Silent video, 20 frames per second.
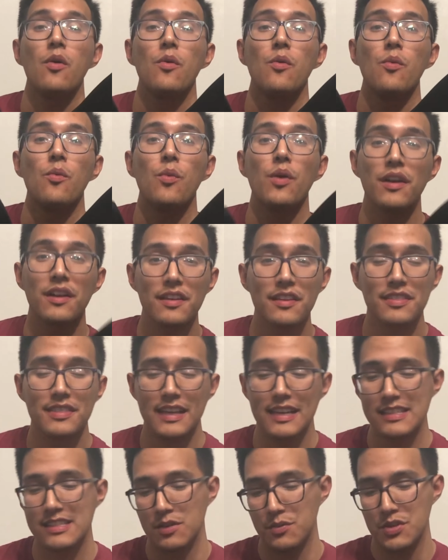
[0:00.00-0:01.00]
One of the
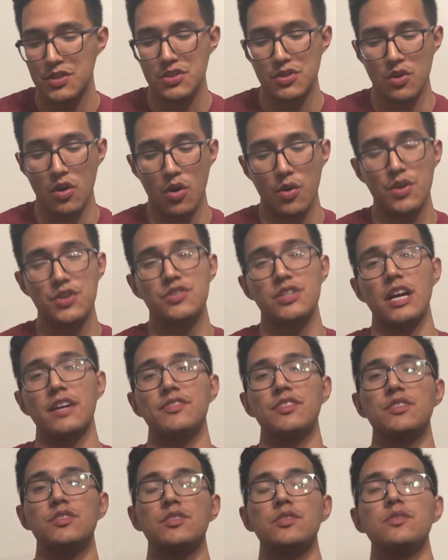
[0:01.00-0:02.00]
things that we should always
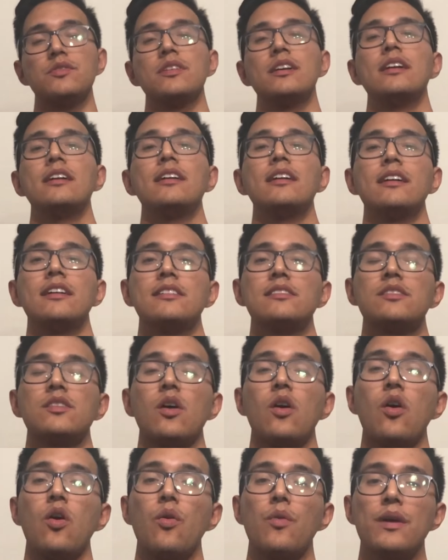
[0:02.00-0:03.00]
strive to do is
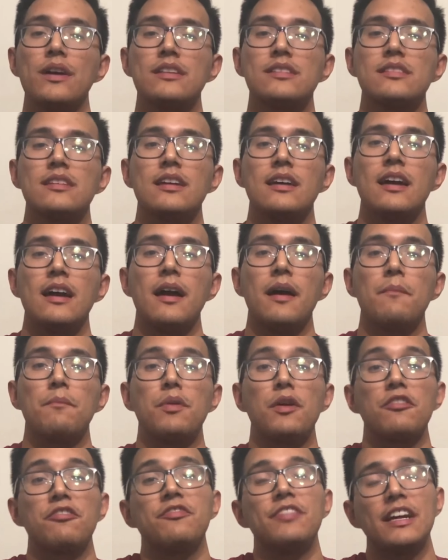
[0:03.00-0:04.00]
to always
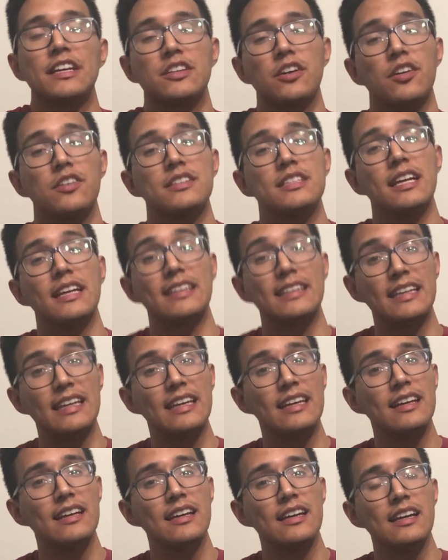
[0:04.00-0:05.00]
perfect our
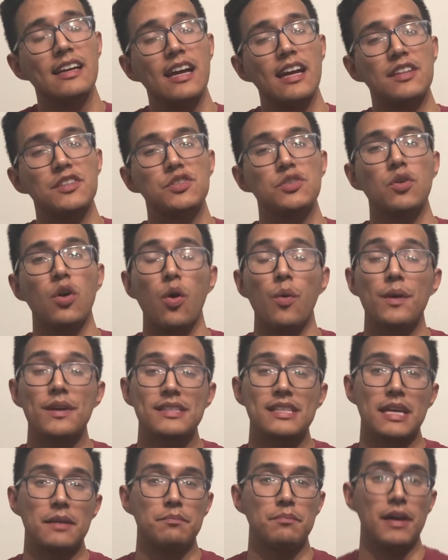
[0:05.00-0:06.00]
technique and to
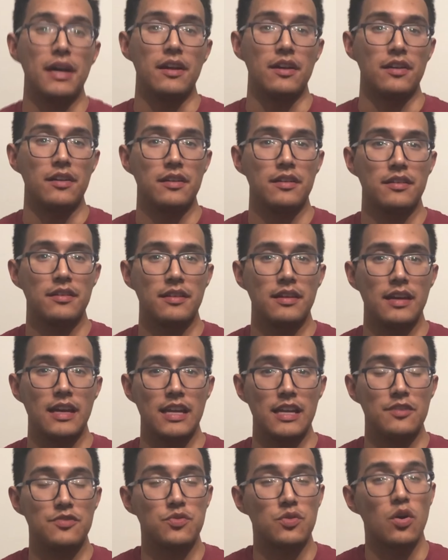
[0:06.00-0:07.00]
always get better.
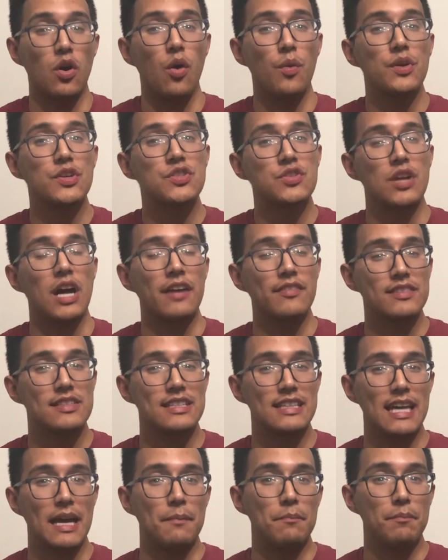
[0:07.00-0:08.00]
And if we're always striving
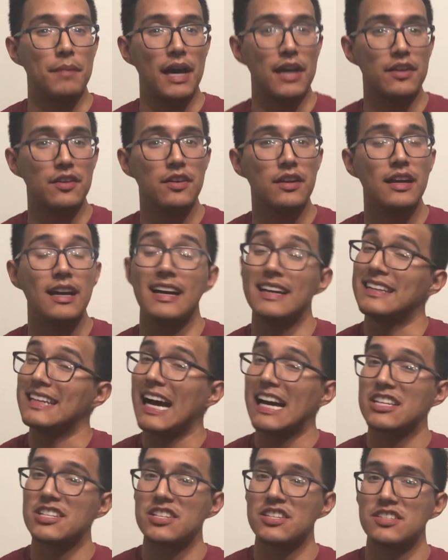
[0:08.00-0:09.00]
to get better,
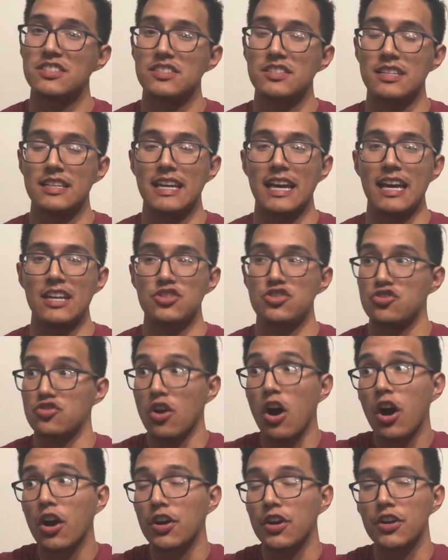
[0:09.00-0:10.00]
not just to get
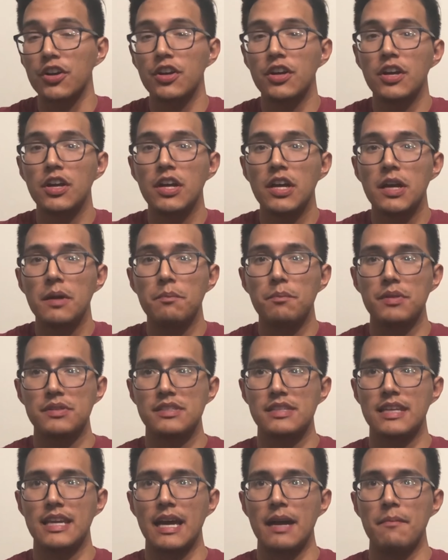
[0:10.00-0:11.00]
stronger, but
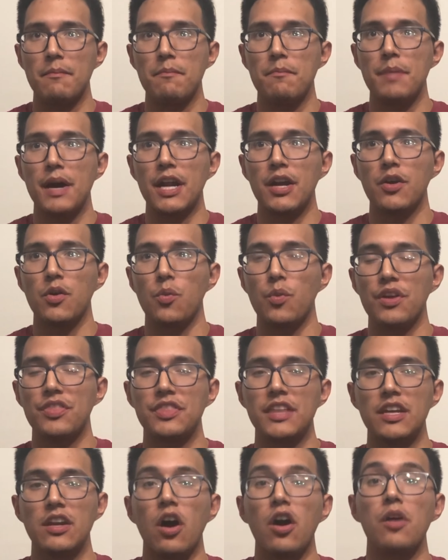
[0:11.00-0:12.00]
to get better
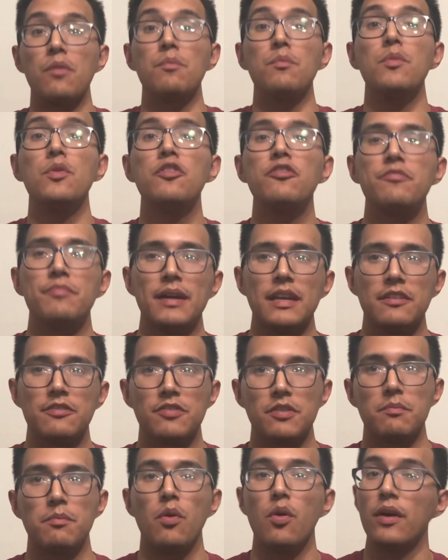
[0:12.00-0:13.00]
within our movement
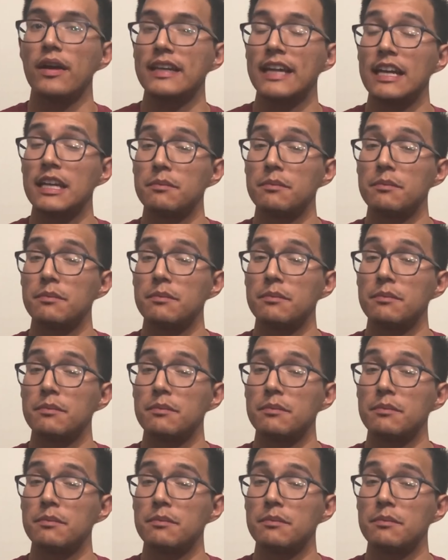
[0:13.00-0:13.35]
from point A to